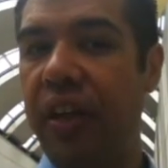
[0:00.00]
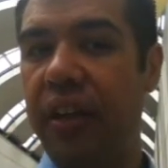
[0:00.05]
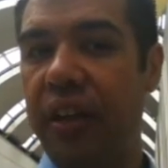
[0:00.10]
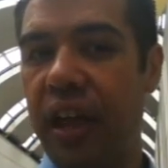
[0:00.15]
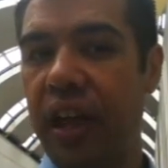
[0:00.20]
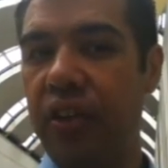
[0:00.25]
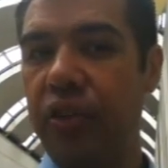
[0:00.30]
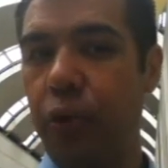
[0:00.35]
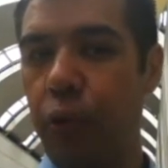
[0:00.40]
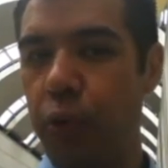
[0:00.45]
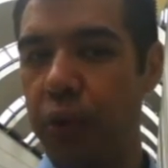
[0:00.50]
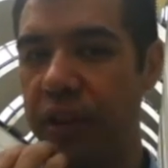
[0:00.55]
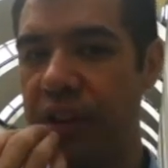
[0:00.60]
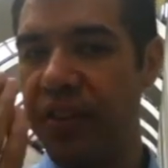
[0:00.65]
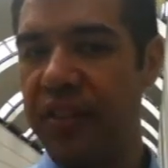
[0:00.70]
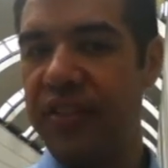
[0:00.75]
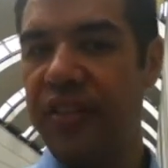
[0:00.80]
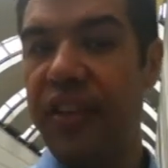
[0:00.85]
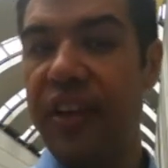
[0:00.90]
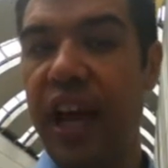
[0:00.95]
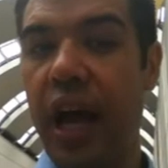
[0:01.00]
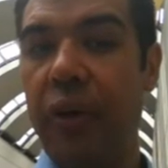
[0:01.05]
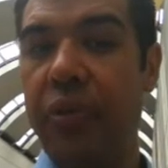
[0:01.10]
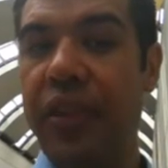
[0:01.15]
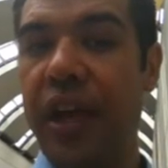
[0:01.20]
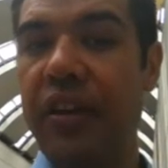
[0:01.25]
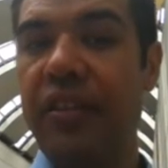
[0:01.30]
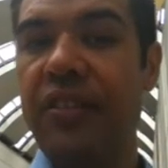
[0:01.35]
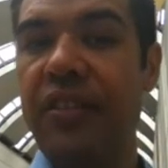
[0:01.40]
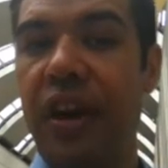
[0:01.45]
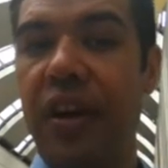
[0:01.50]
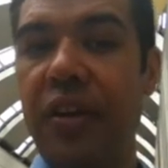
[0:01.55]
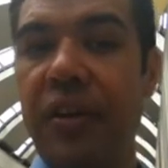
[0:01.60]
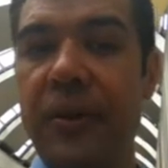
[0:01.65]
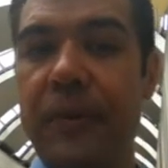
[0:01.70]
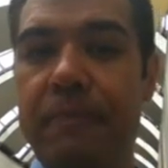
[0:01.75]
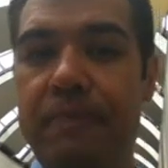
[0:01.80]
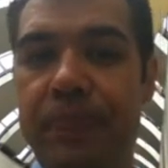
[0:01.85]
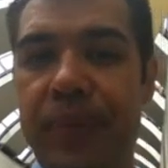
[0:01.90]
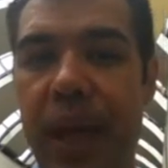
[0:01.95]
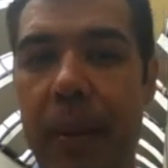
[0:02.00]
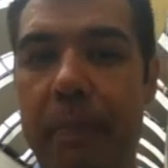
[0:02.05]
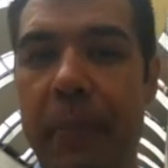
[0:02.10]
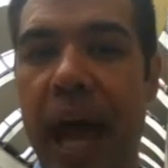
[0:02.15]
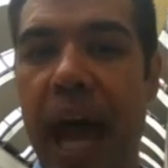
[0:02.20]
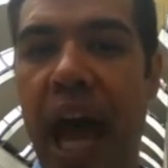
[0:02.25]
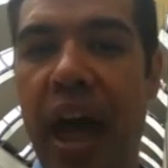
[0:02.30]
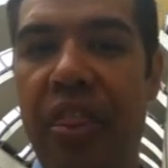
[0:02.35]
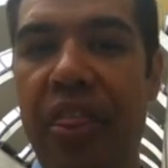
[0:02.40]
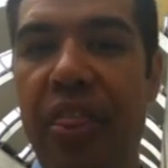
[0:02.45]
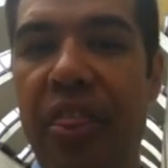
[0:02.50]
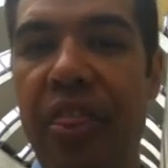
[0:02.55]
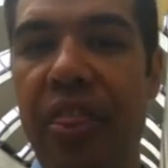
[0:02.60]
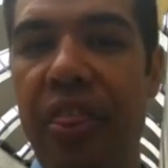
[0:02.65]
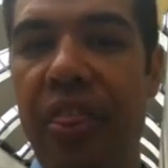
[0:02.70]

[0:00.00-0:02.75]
Okay, so really stick out that tongue. Bath,